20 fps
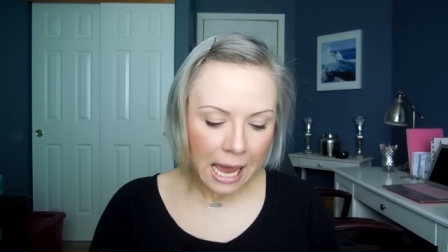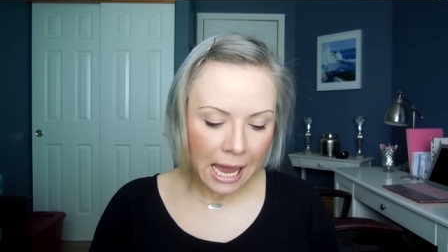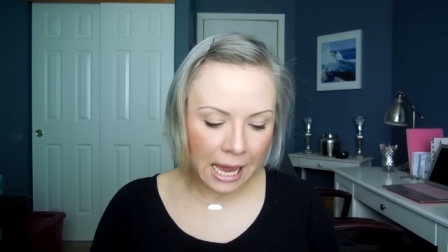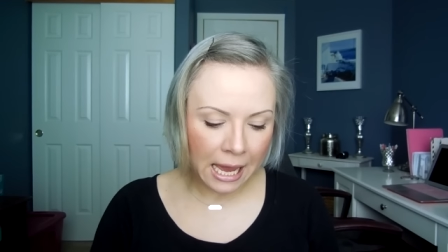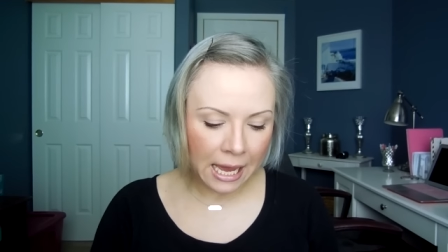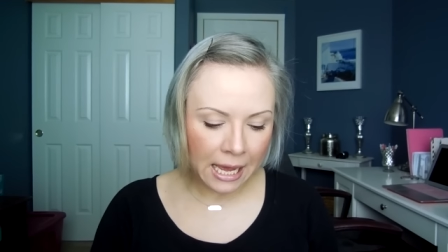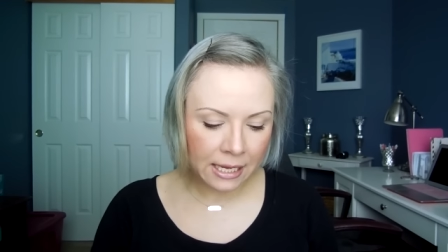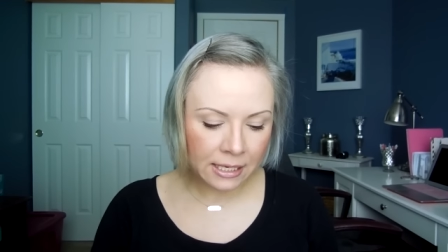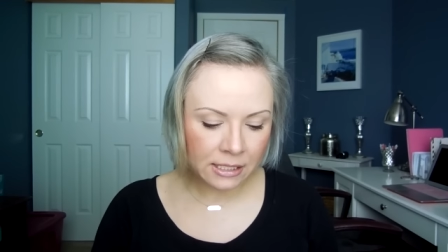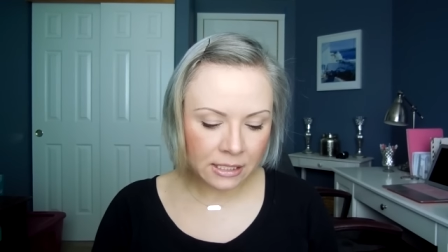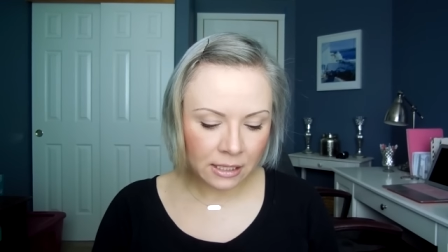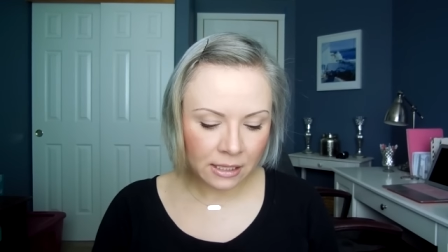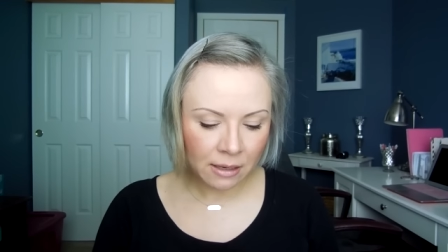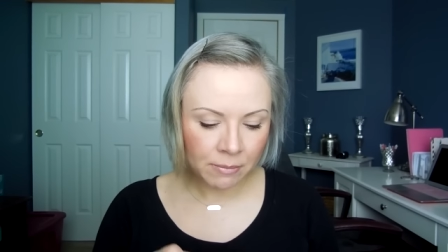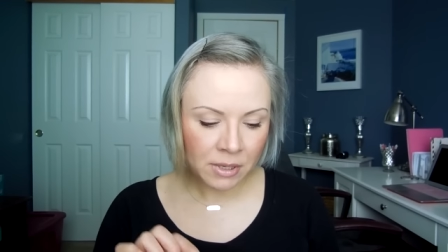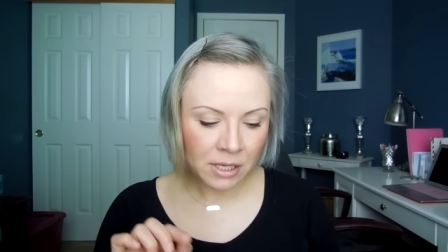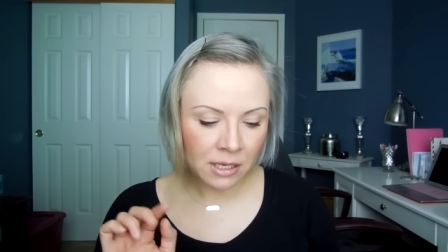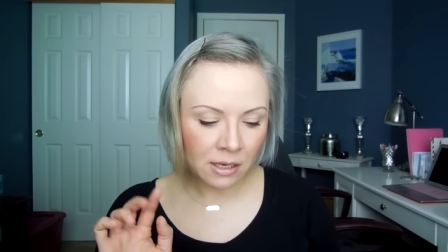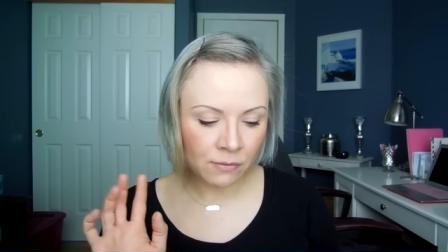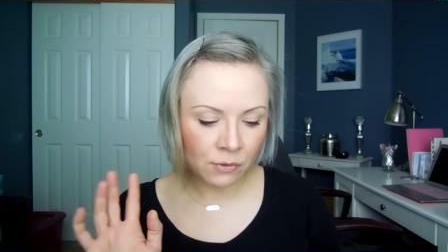And
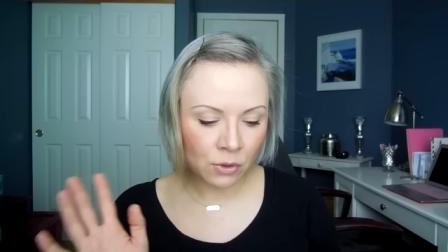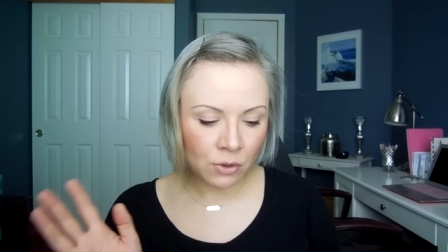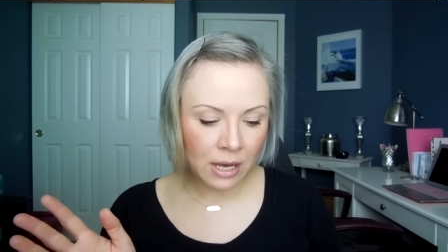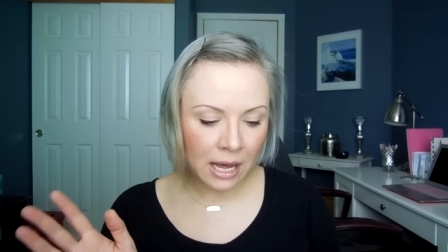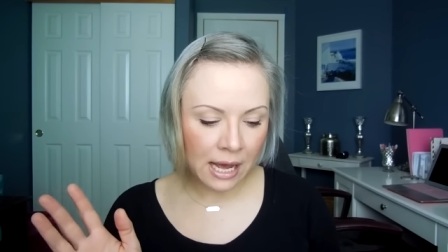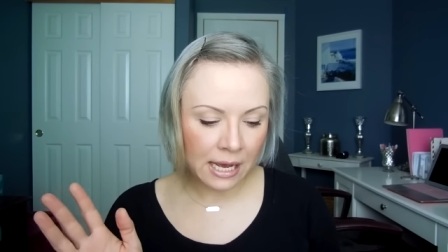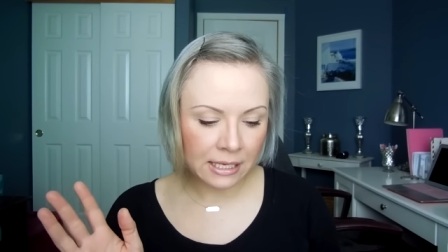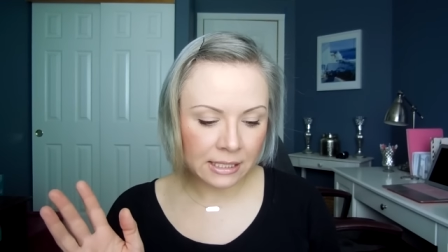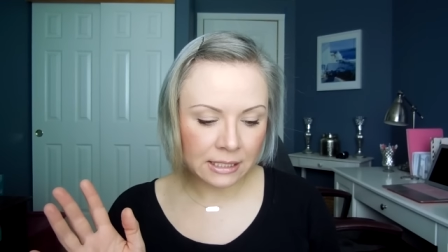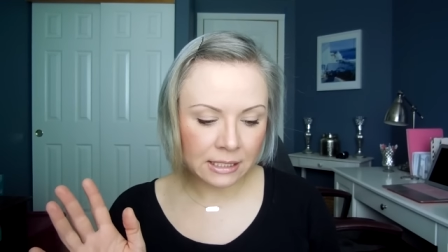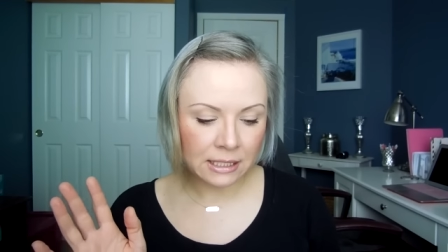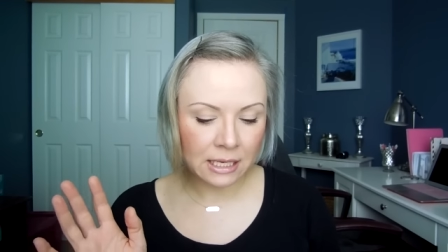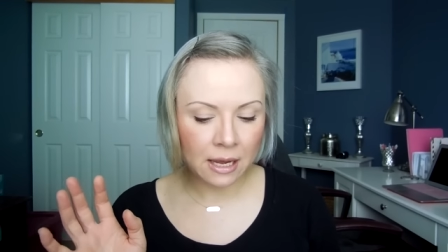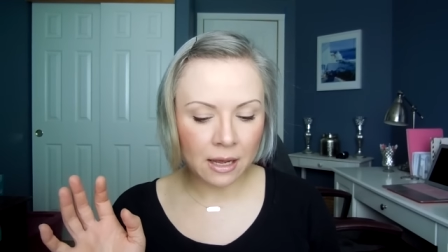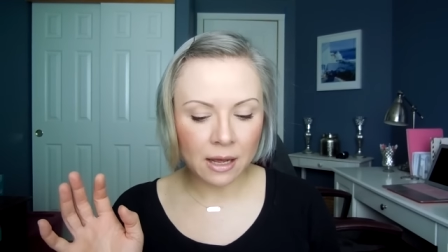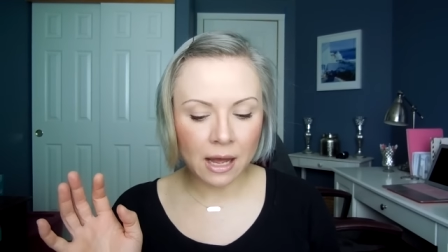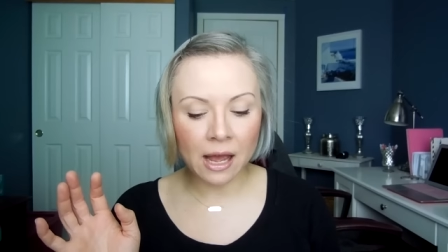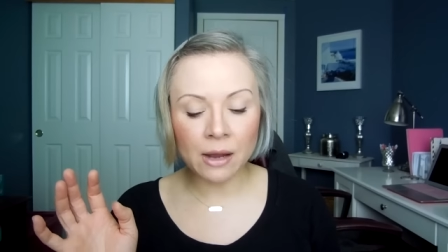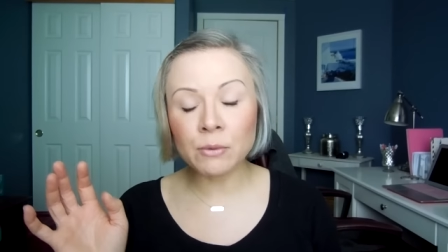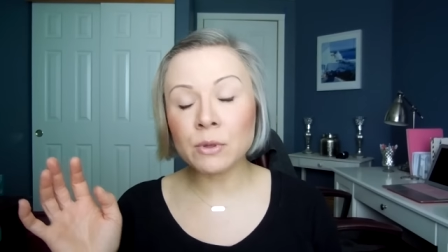let me give you guys,
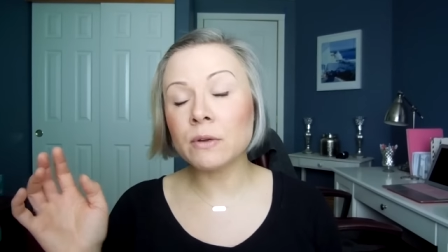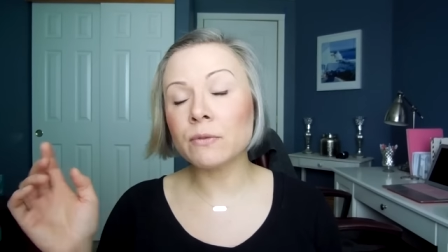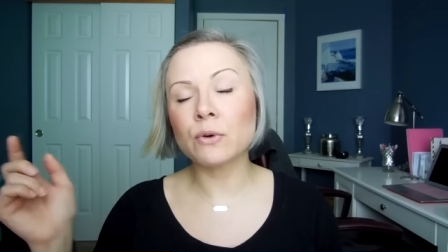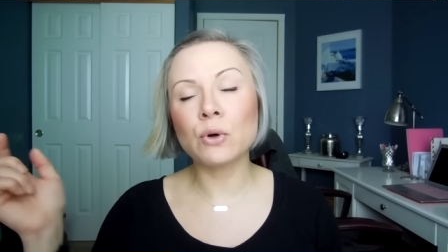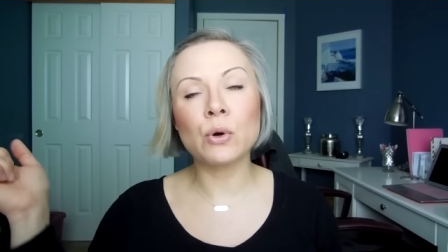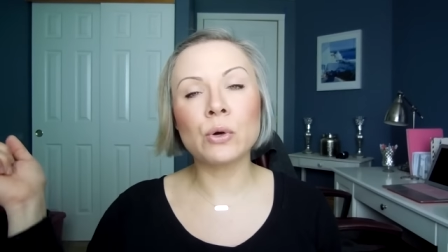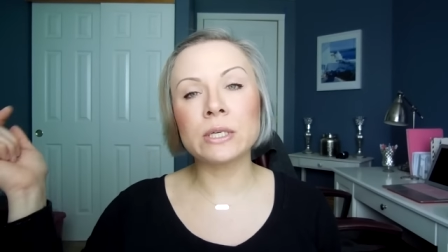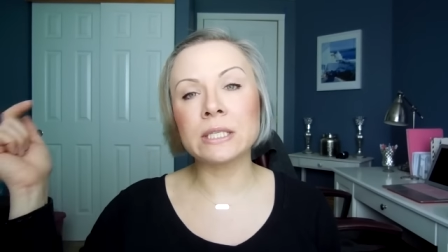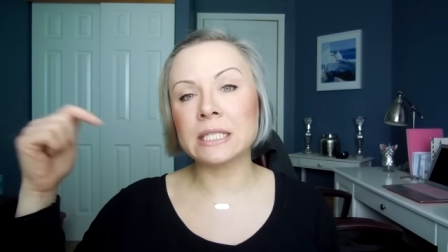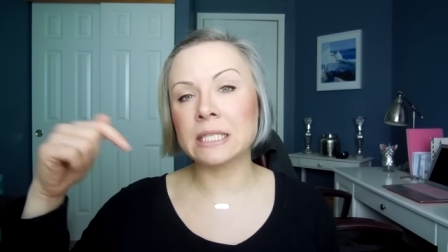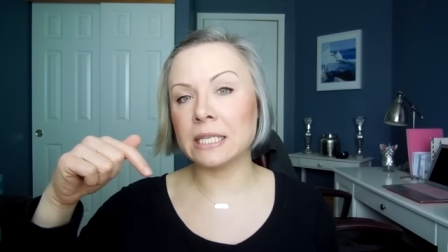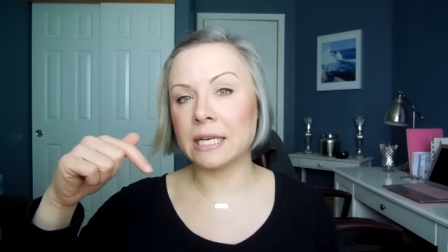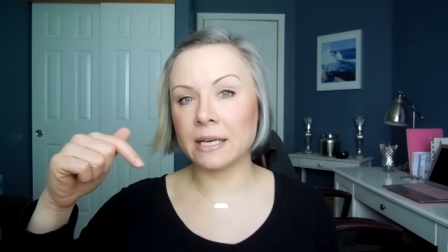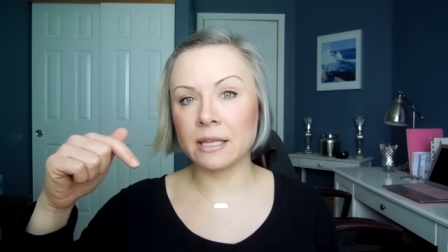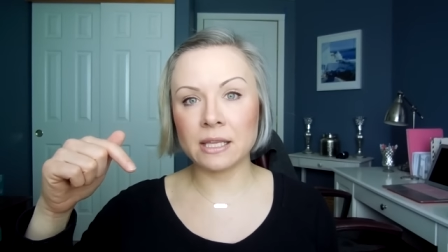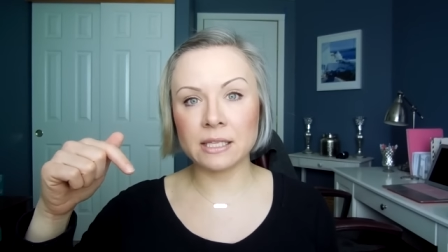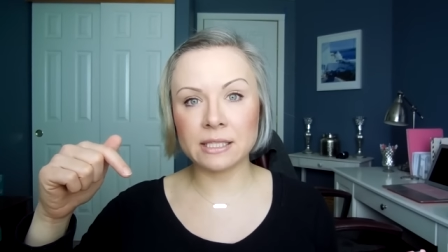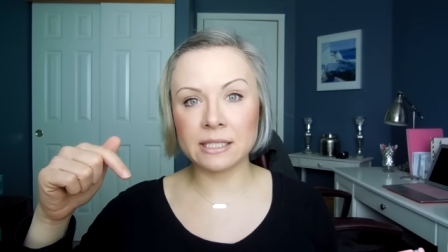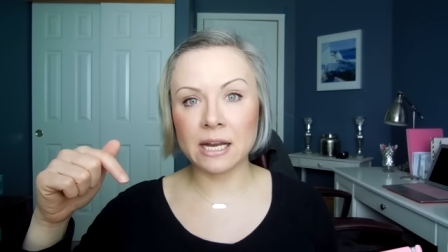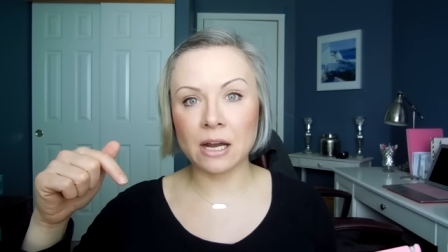I will of course
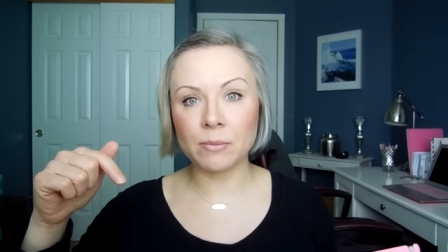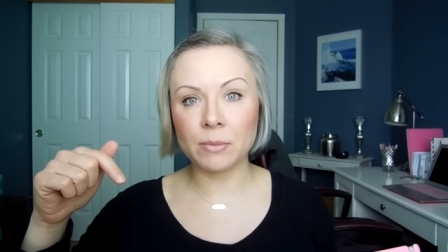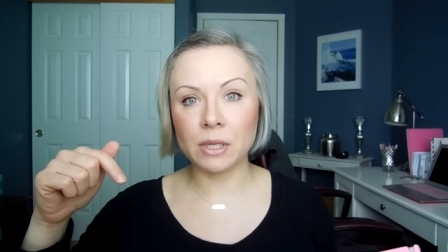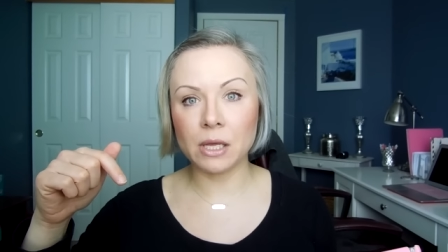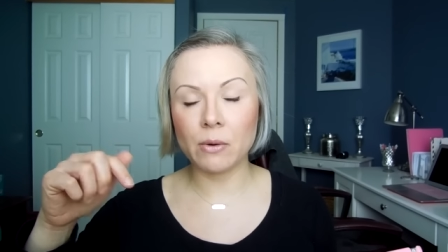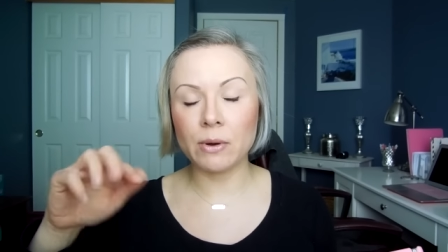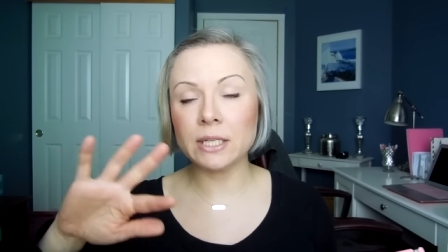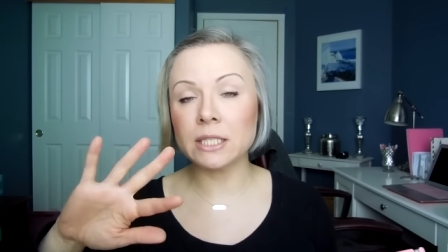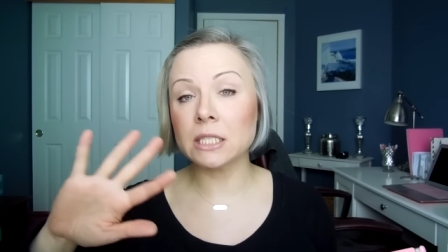link this down below.